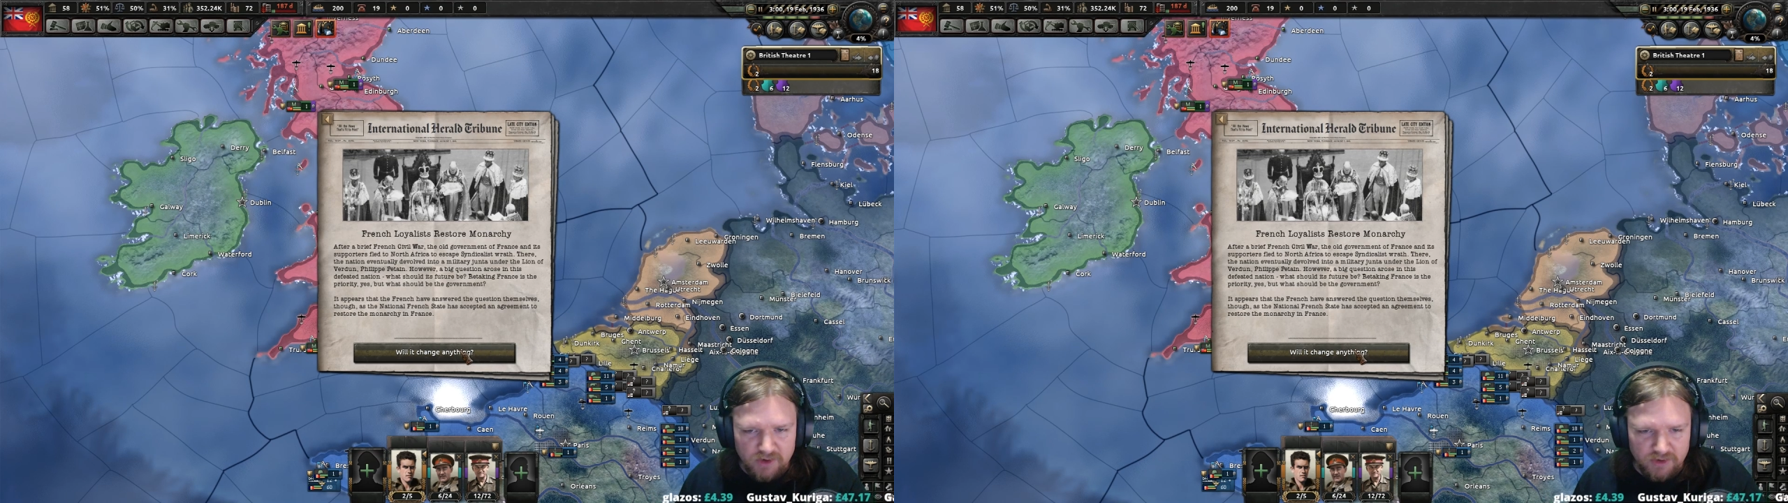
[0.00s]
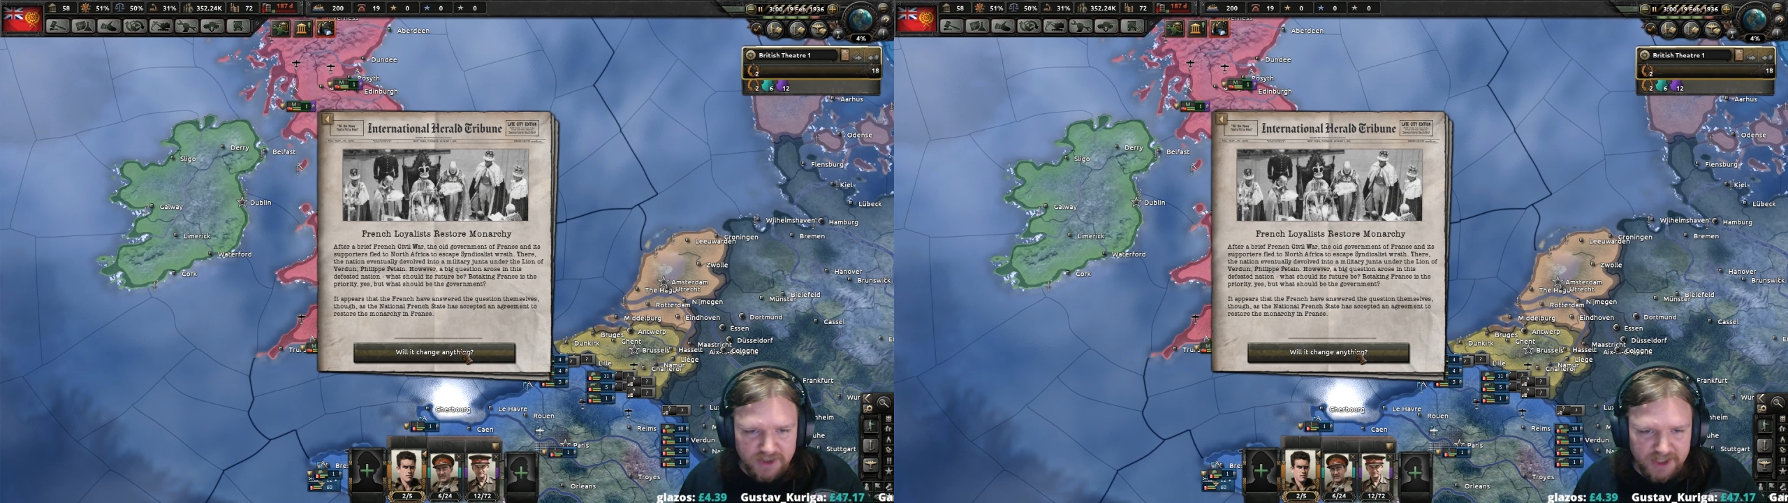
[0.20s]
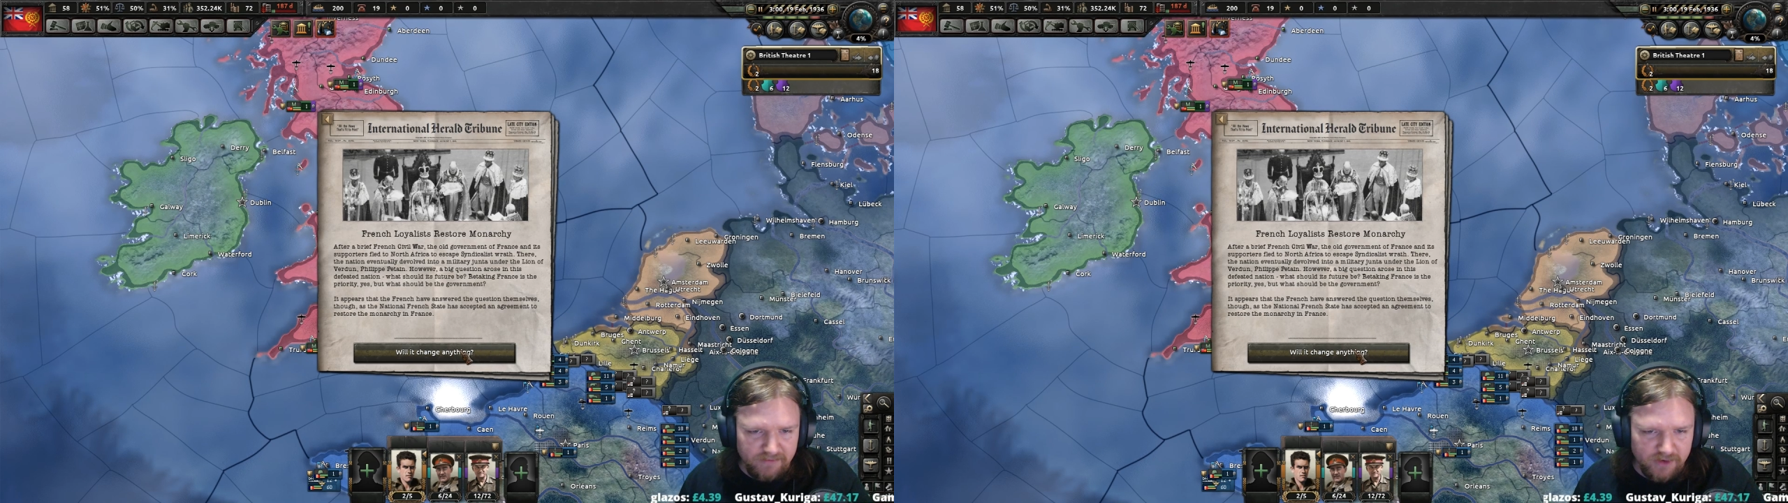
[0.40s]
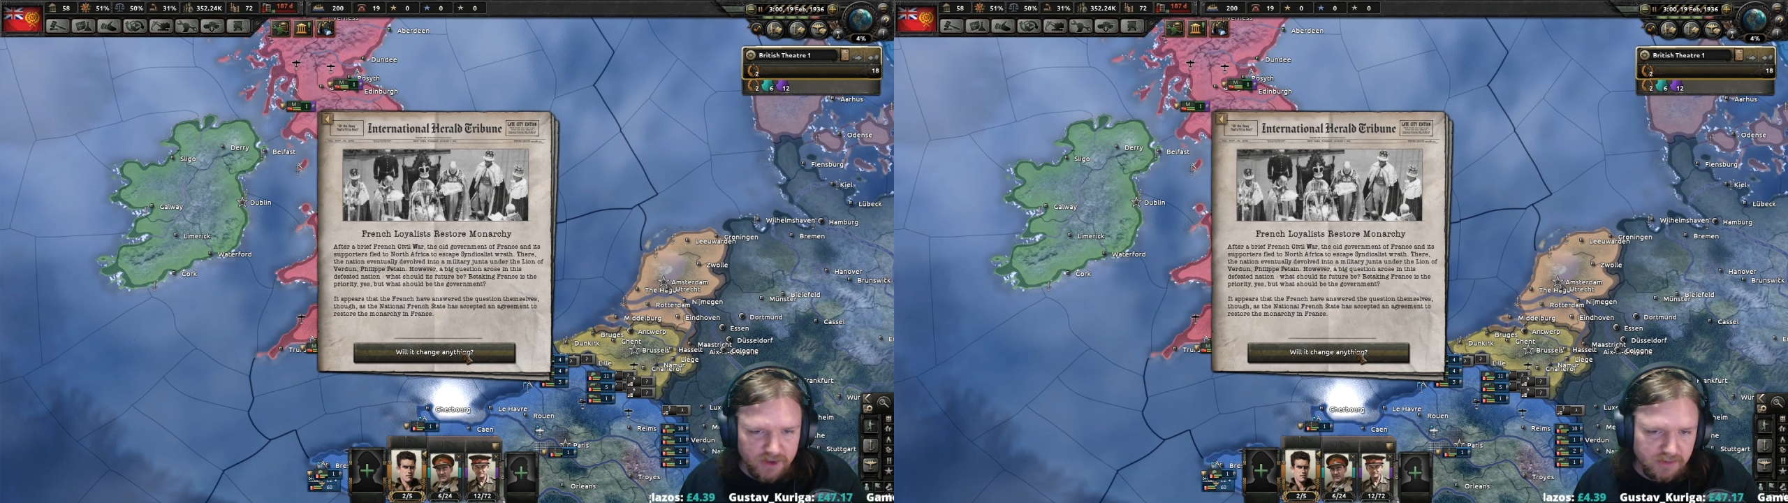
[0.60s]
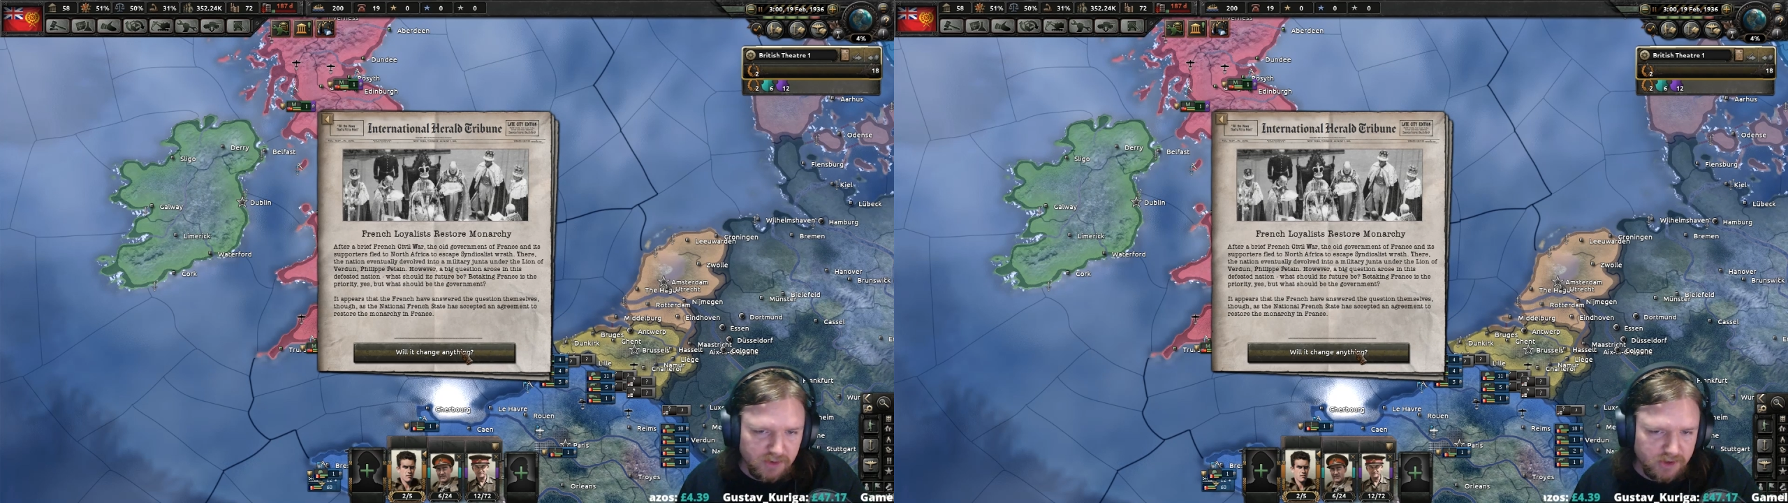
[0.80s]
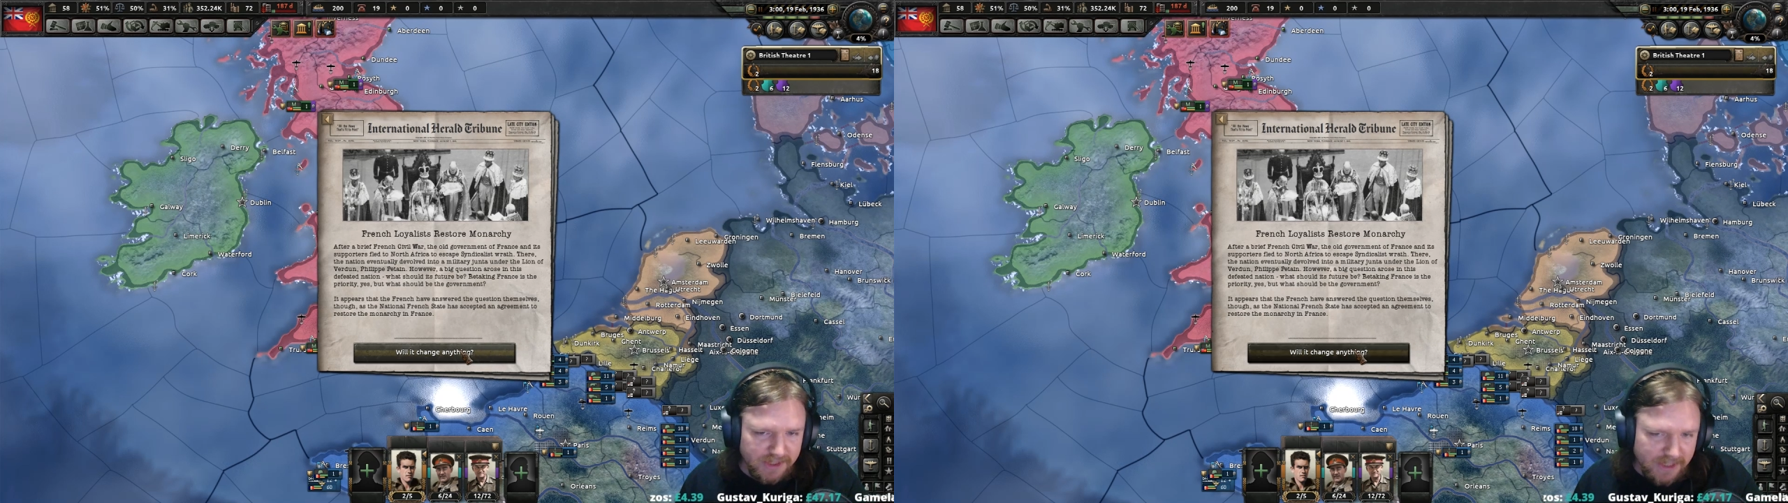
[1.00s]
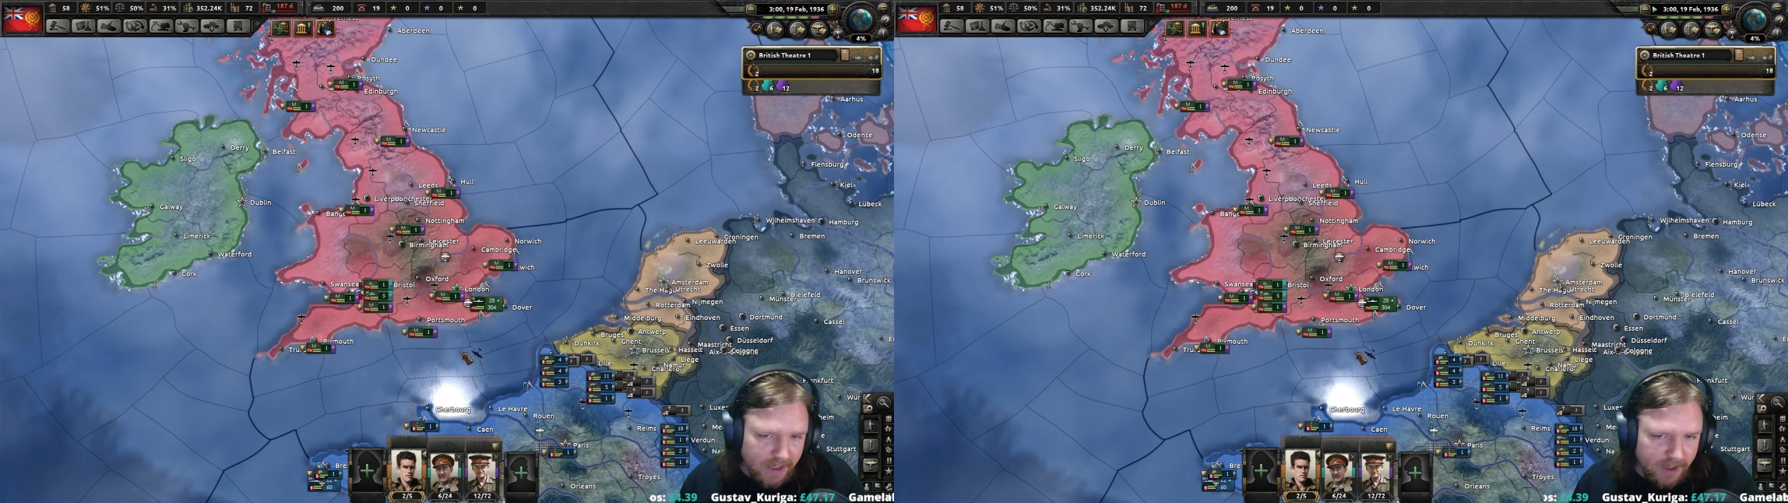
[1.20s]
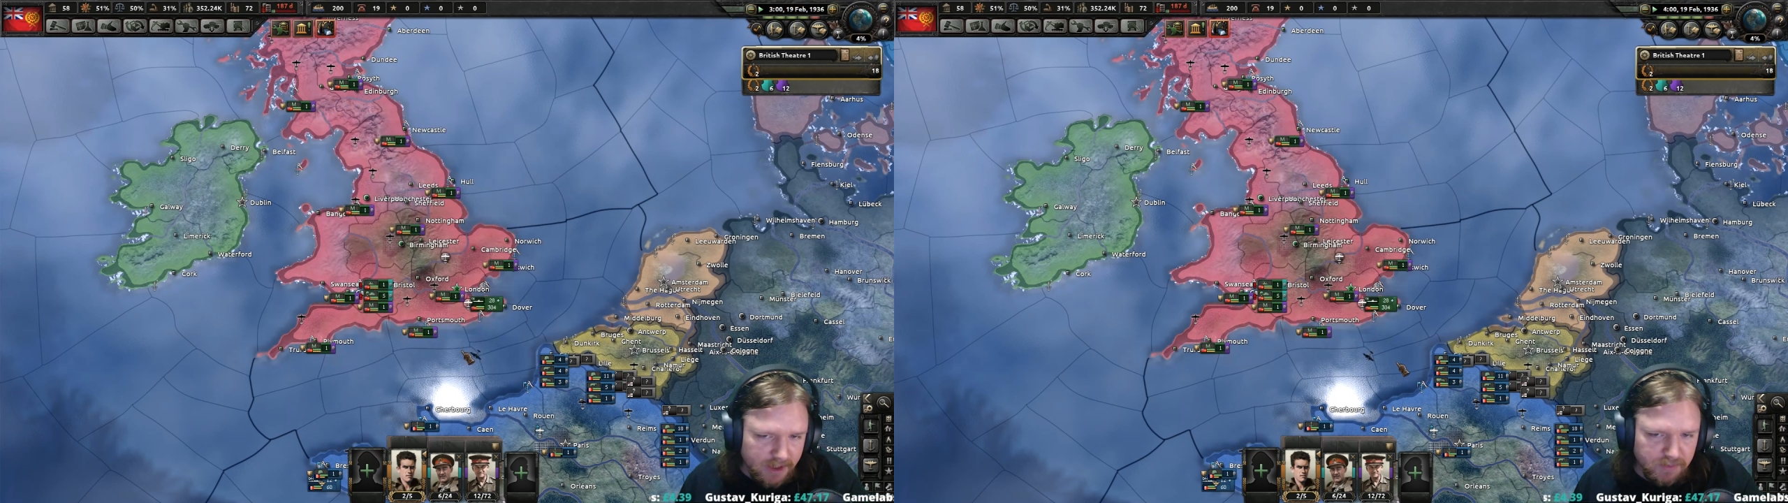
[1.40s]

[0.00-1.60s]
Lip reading: Retaking France is the priority, yes,